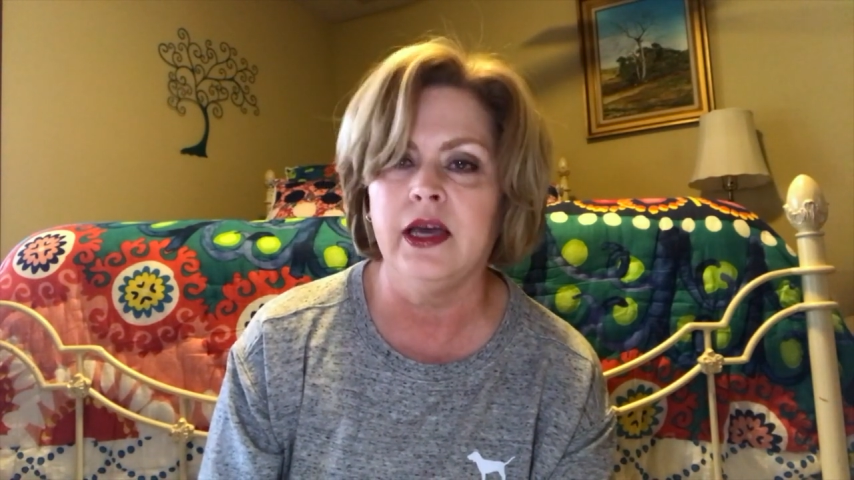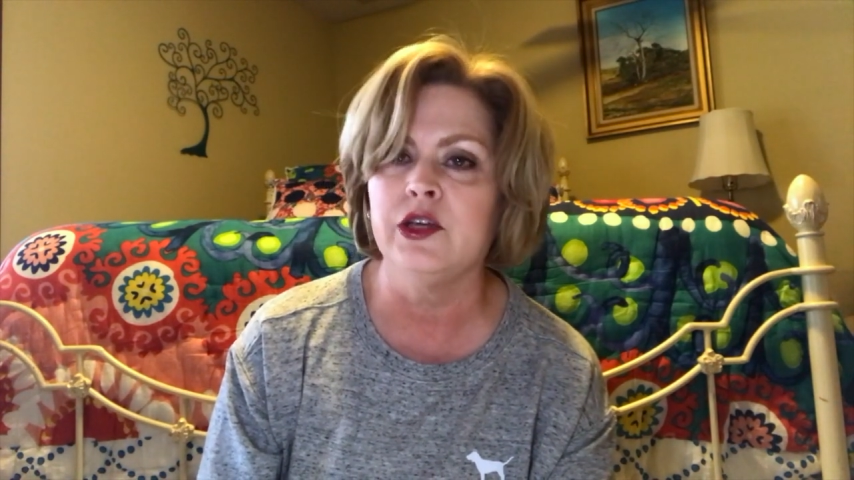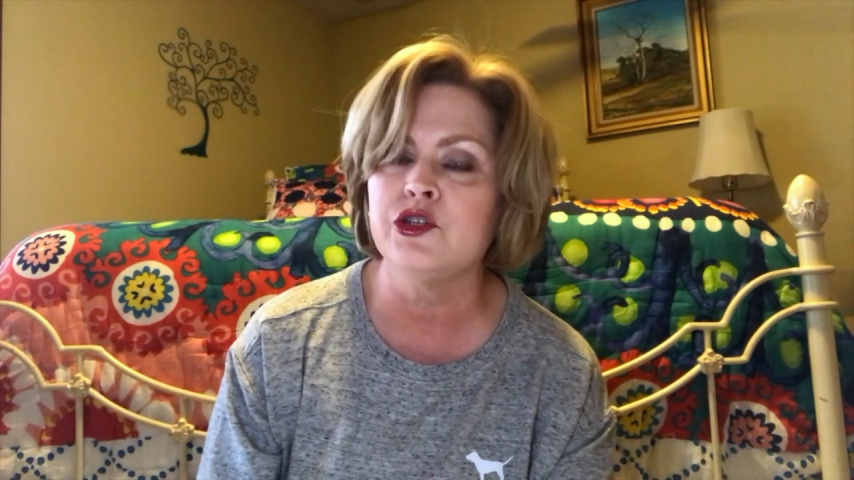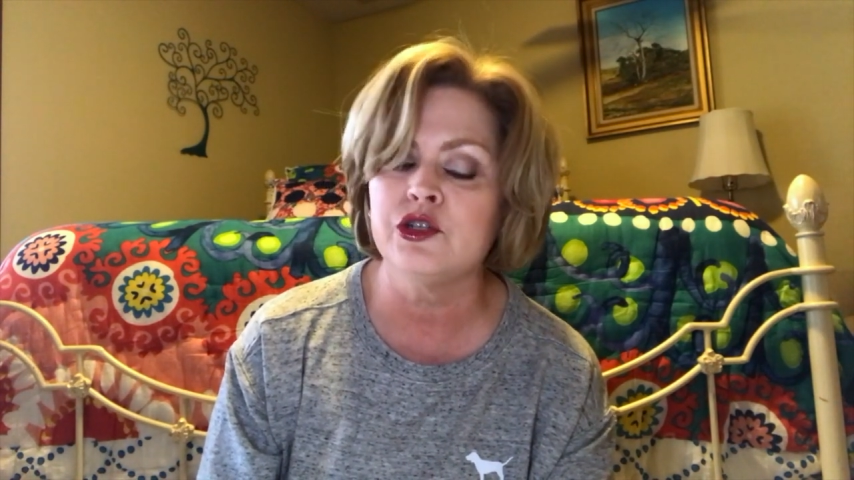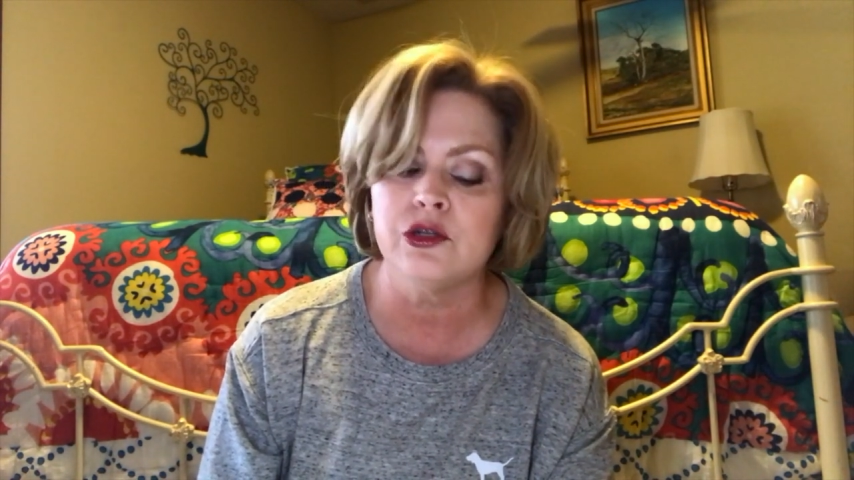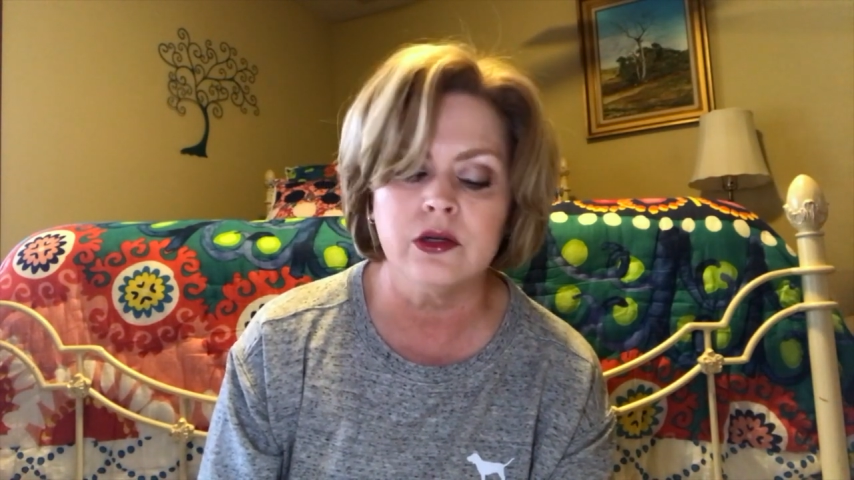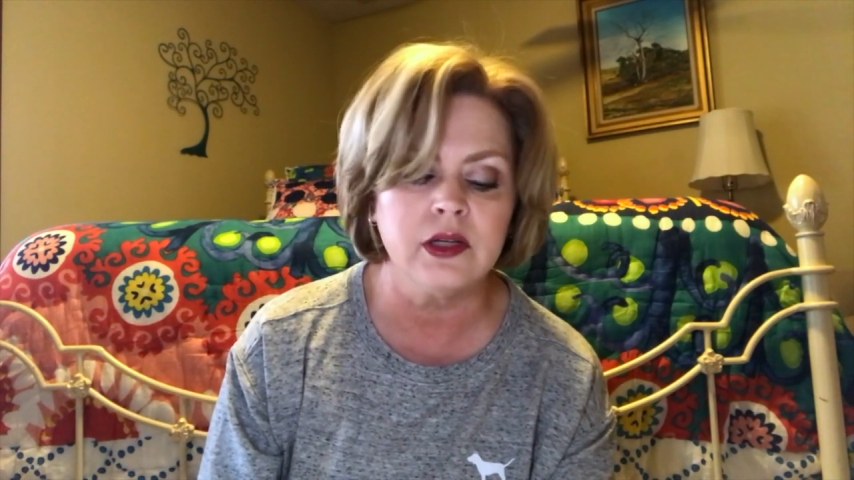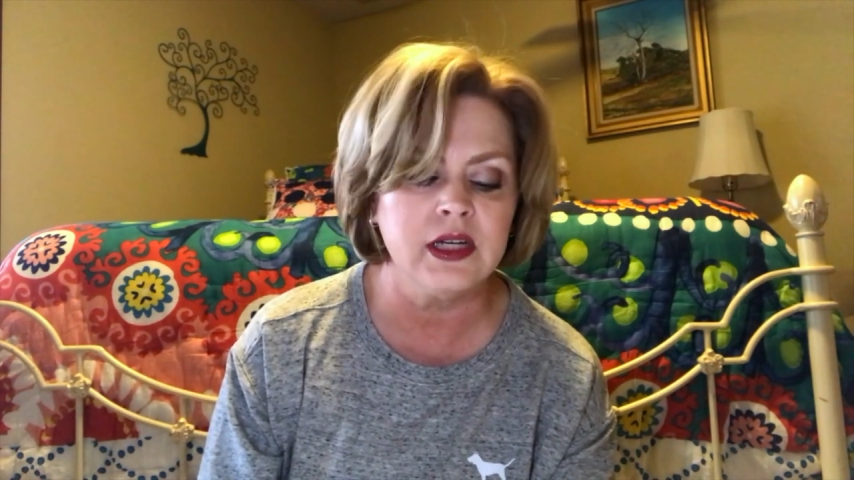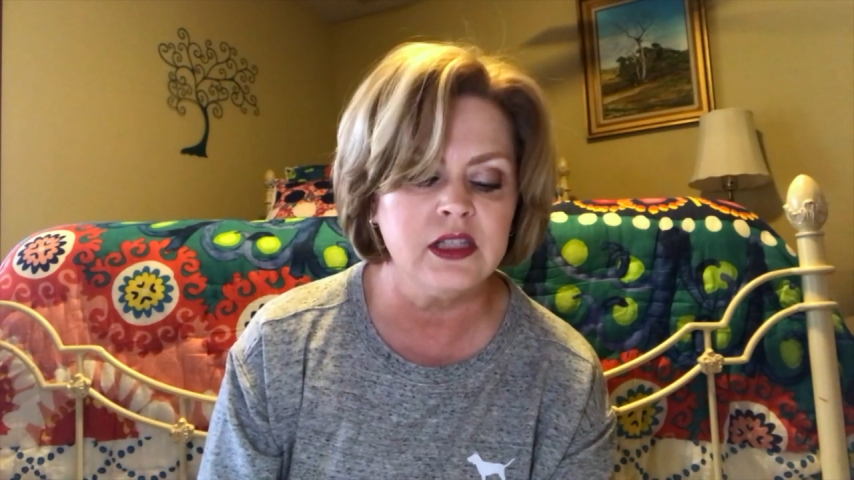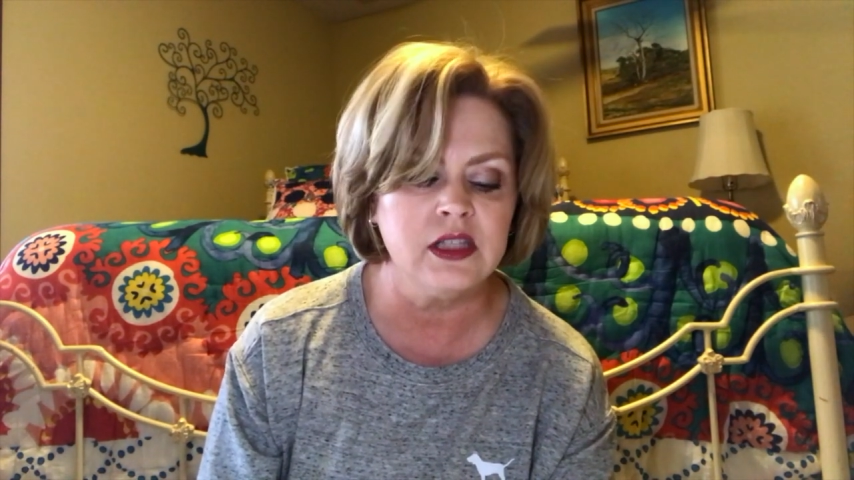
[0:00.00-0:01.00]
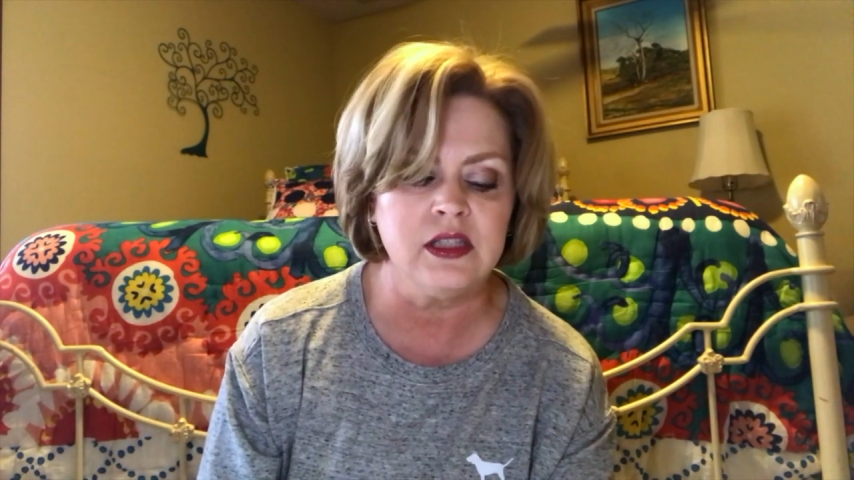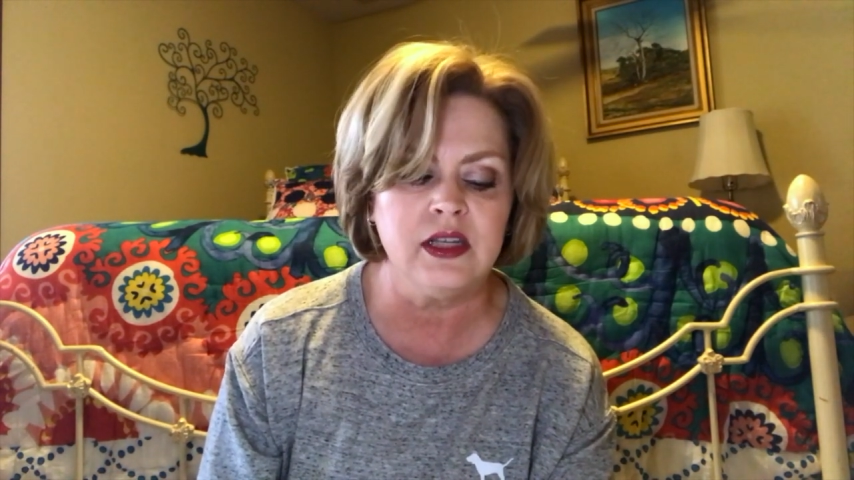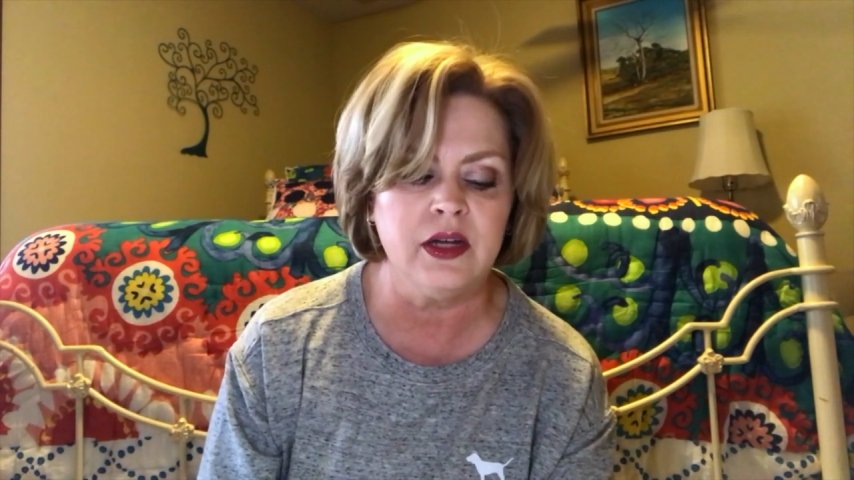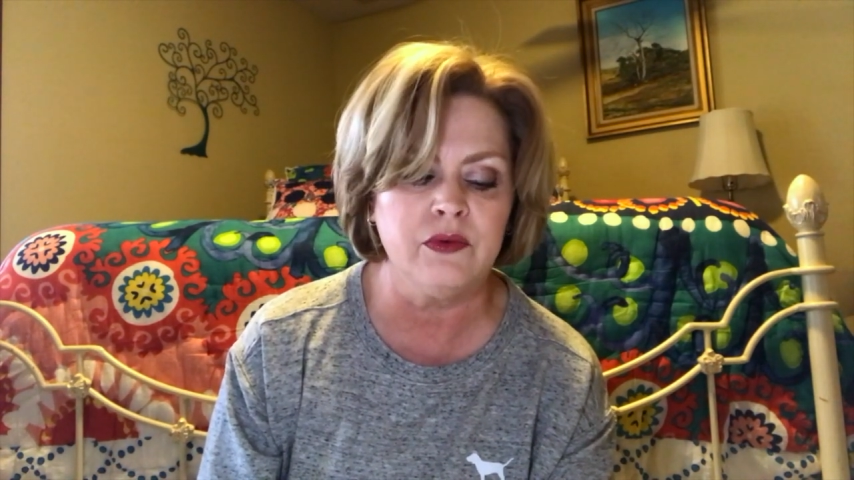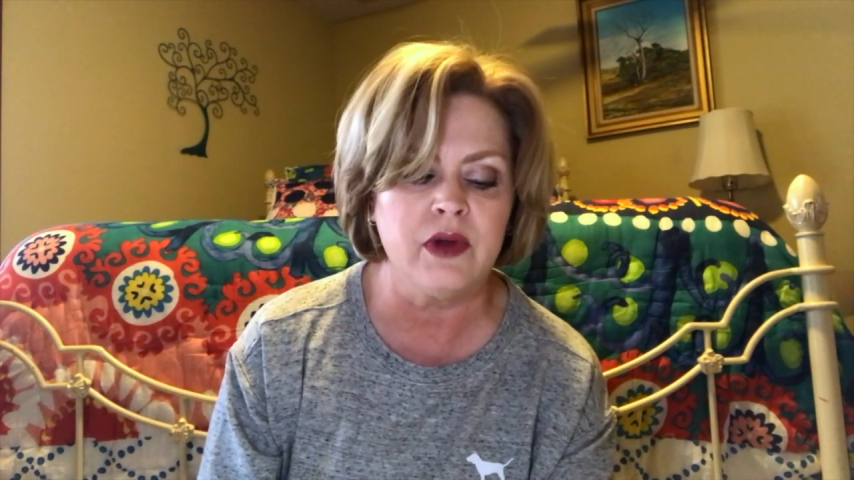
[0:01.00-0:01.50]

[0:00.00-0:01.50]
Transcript: As surely as the sun